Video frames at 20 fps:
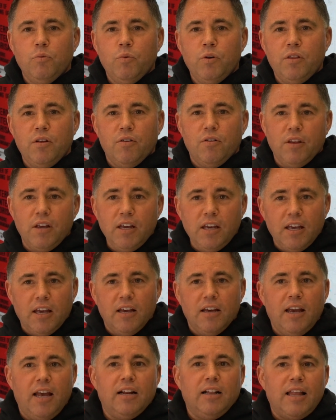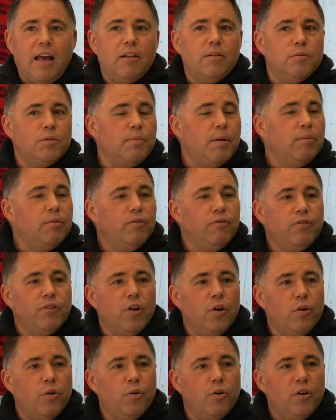with their thinking and allow them to be able to
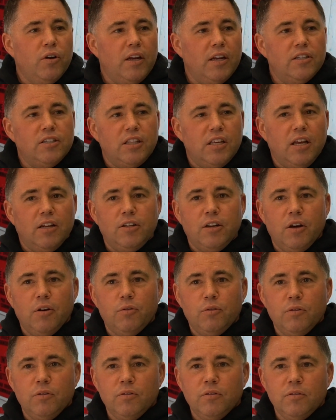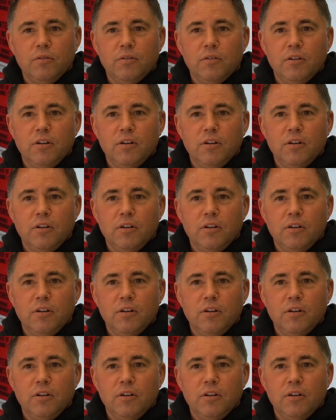flow into the unknown.